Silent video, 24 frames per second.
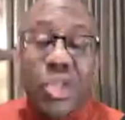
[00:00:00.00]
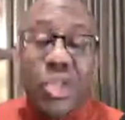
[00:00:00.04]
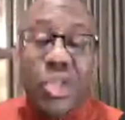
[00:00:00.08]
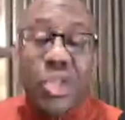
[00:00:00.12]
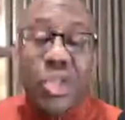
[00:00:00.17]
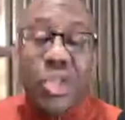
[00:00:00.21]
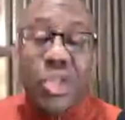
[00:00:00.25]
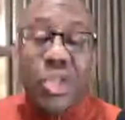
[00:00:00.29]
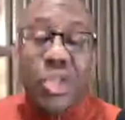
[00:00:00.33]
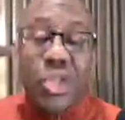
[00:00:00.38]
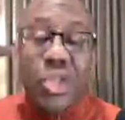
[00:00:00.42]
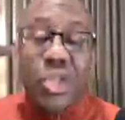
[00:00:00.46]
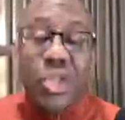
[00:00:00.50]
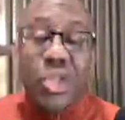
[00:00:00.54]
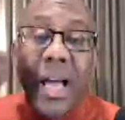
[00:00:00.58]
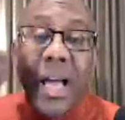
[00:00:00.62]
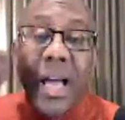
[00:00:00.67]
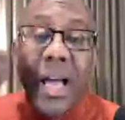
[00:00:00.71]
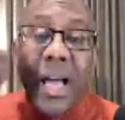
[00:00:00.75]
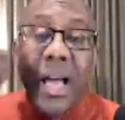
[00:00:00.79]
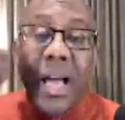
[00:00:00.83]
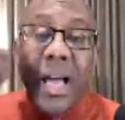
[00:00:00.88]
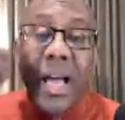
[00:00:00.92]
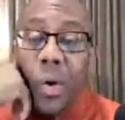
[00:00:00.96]
so it's not going
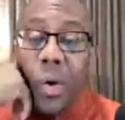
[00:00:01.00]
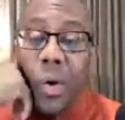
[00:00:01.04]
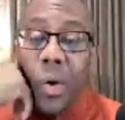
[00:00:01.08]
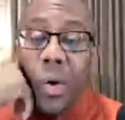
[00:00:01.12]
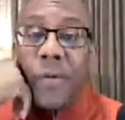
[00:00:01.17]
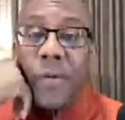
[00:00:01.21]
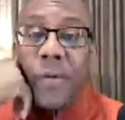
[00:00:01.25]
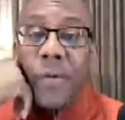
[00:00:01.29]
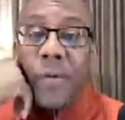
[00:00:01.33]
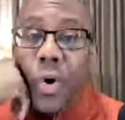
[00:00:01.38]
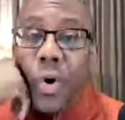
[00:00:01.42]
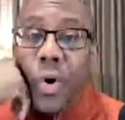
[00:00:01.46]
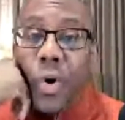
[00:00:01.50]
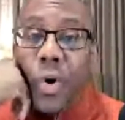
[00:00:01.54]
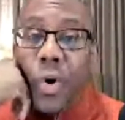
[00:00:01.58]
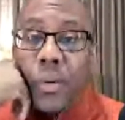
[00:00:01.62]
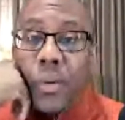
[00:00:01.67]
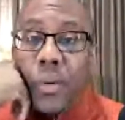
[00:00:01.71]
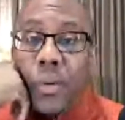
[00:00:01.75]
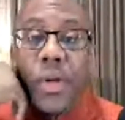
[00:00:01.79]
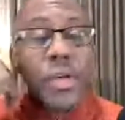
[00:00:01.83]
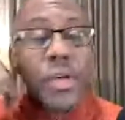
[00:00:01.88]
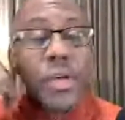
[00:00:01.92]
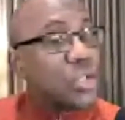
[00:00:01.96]
to be healthy for
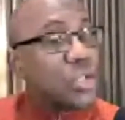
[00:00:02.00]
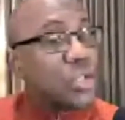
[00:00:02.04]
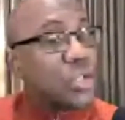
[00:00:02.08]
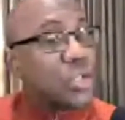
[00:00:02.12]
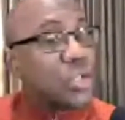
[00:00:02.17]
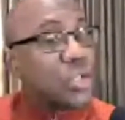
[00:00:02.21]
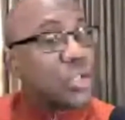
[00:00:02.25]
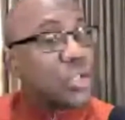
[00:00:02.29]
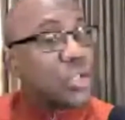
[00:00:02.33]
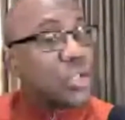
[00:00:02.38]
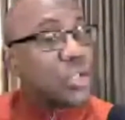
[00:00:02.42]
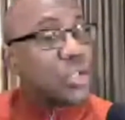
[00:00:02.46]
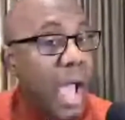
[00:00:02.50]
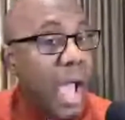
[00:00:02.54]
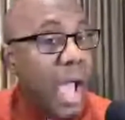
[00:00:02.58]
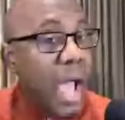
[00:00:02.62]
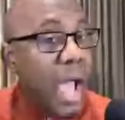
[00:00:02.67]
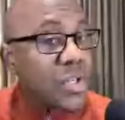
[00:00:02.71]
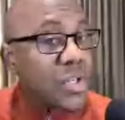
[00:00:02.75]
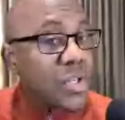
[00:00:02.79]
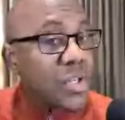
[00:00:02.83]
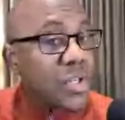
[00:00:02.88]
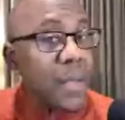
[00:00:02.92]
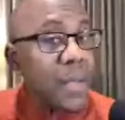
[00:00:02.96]
you. So if you want to
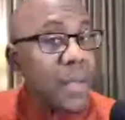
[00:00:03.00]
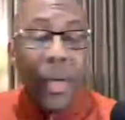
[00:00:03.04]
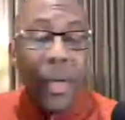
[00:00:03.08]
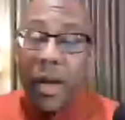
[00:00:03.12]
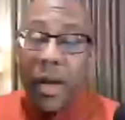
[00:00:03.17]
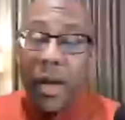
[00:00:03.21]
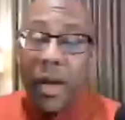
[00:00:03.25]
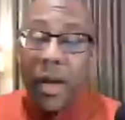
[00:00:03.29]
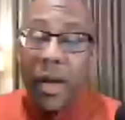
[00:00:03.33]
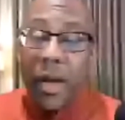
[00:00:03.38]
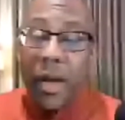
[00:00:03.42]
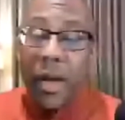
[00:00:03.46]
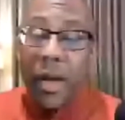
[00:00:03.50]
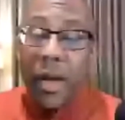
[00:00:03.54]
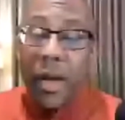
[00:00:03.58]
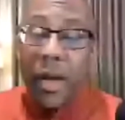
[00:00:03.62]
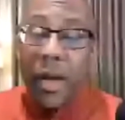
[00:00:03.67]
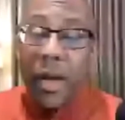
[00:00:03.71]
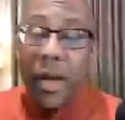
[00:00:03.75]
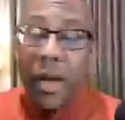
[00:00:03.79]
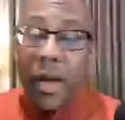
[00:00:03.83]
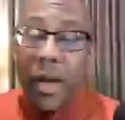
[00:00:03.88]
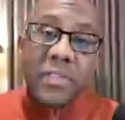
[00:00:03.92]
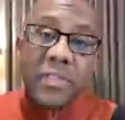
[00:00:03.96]
have cheap, go to a
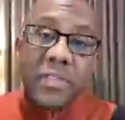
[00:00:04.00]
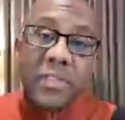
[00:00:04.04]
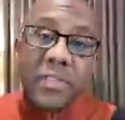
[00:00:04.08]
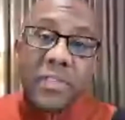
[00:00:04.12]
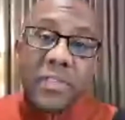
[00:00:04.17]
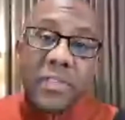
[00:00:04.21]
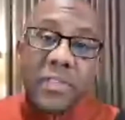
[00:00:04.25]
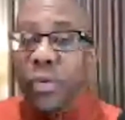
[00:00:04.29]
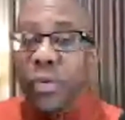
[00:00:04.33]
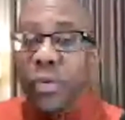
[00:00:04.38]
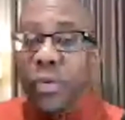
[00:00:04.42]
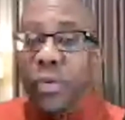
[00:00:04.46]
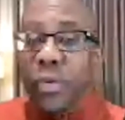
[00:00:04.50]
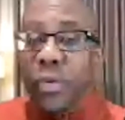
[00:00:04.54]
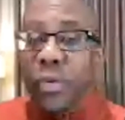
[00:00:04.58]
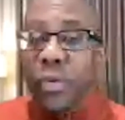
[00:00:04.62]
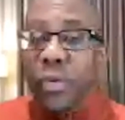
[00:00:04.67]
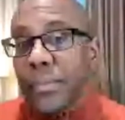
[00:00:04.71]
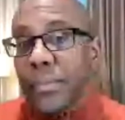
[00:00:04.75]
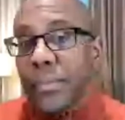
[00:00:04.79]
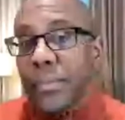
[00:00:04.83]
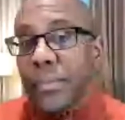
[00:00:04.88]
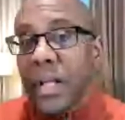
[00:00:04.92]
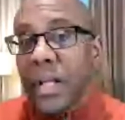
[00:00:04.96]
place like Staples, go to
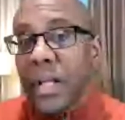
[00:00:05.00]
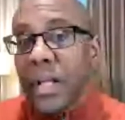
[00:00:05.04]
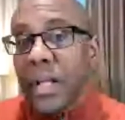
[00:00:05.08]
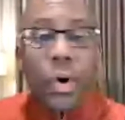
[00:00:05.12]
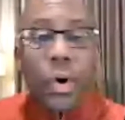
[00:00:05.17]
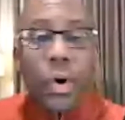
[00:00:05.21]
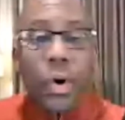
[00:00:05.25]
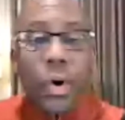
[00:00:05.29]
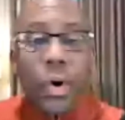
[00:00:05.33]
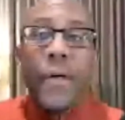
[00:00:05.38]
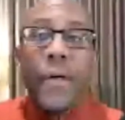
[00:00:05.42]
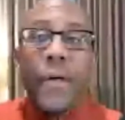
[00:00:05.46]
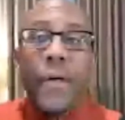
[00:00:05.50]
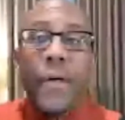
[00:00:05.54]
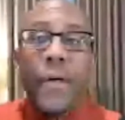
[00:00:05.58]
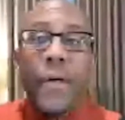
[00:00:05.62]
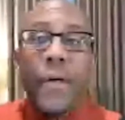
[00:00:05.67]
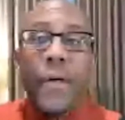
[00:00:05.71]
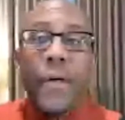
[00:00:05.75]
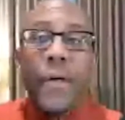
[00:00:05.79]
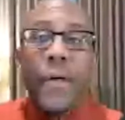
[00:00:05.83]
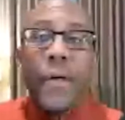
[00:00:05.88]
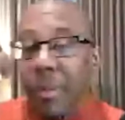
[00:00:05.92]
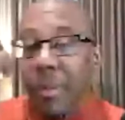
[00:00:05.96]
Sam's Club, go to
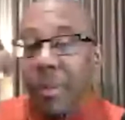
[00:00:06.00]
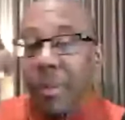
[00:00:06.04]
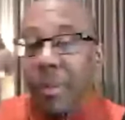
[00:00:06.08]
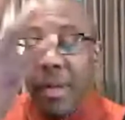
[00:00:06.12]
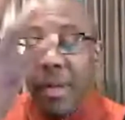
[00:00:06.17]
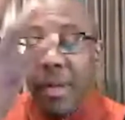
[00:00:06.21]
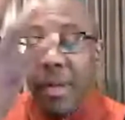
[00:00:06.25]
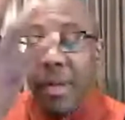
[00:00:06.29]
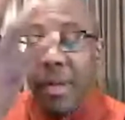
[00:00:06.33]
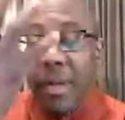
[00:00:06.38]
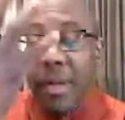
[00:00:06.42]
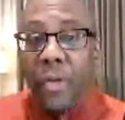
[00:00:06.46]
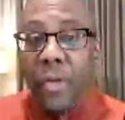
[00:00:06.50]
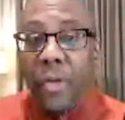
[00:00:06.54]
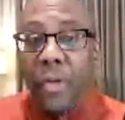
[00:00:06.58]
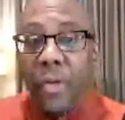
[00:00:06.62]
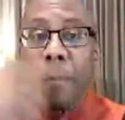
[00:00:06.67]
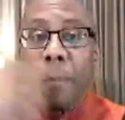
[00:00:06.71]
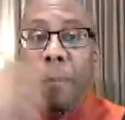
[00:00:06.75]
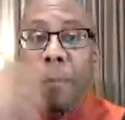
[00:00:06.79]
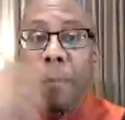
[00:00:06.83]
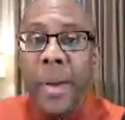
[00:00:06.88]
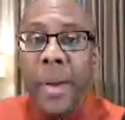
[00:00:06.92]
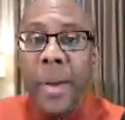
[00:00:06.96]
maybe another
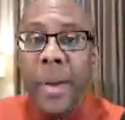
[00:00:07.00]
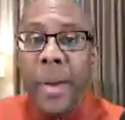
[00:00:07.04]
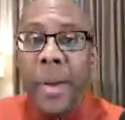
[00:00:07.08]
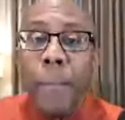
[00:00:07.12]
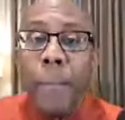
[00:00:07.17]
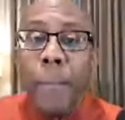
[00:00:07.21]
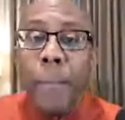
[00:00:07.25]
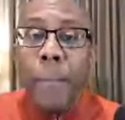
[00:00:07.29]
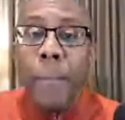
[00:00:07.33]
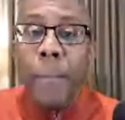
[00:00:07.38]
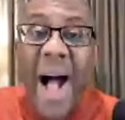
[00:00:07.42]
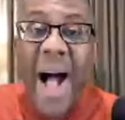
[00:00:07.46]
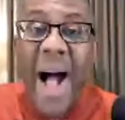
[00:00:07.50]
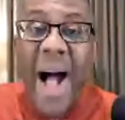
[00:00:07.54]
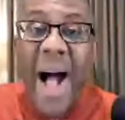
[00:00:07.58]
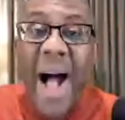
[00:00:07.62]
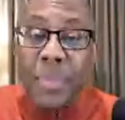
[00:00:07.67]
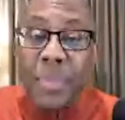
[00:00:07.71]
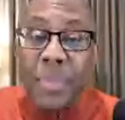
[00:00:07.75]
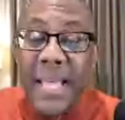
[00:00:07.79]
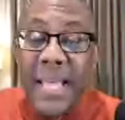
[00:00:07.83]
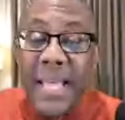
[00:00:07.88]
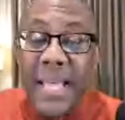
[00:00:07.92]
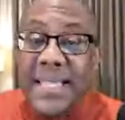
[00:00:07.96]
bigger box
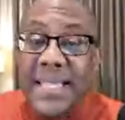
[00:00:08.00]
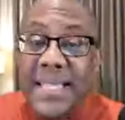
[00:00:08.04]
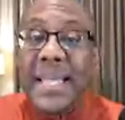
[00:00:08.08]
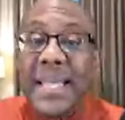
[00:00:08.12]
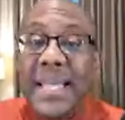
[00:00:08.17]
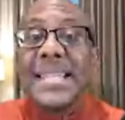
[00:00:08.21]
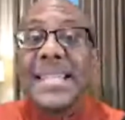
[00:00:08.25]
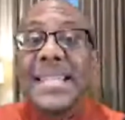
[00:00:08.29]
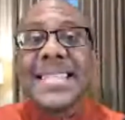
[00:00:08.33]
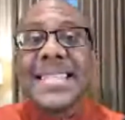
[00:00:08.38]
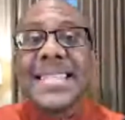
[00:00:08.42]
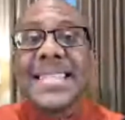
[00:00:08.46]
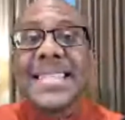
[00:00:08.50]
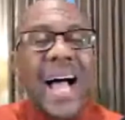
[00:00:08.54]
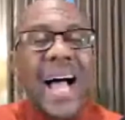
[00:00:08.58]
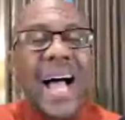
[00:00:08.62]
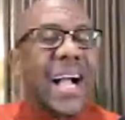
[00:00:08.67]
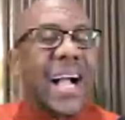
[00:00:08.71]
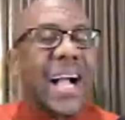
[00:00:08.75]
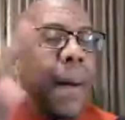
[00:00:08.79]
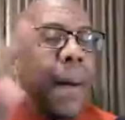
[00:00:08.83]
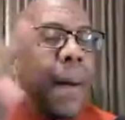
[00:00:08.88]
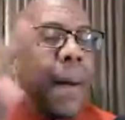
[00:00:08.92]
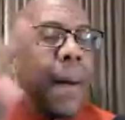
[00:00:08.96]
place.
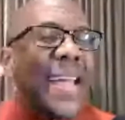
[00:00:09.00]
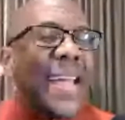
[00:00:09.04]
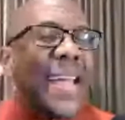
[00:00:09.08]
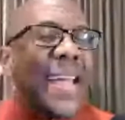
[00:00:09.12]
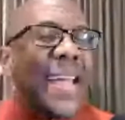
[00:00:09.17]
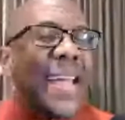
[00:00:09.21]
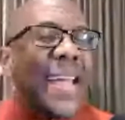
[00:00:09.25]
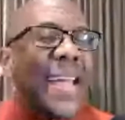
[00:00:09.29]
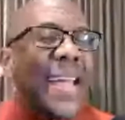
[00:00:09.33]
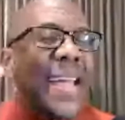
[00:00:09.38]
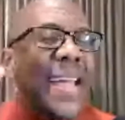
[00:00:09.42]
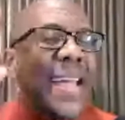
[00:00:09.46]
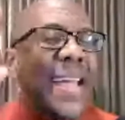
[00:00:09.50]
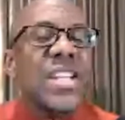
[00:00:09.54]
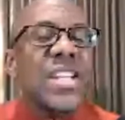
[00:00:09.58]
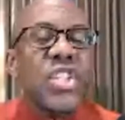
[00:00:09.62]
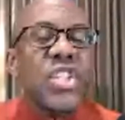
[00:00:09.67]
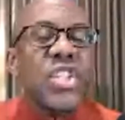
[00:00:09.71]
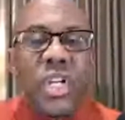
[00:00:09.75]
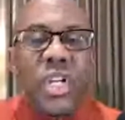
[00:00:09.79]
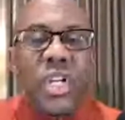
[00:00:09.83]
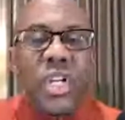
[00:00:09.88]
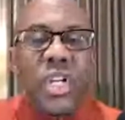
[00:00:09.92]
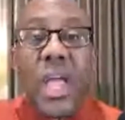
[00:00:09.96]
Stock up
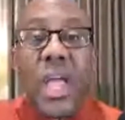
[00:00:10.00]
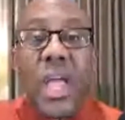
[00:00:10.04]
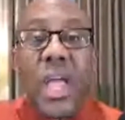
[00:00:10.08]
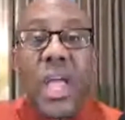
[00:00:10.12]
intentionally